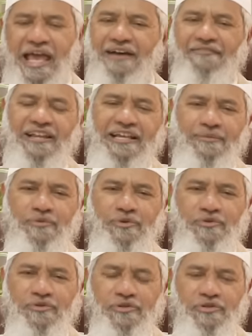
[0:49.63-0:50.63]
I welcome
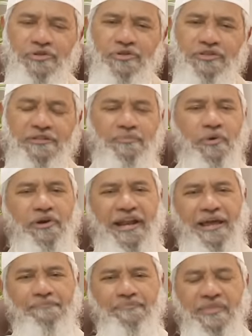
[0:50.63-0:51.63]
you to this
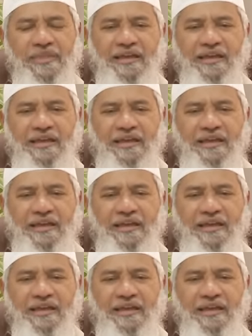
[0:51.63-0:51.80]
program,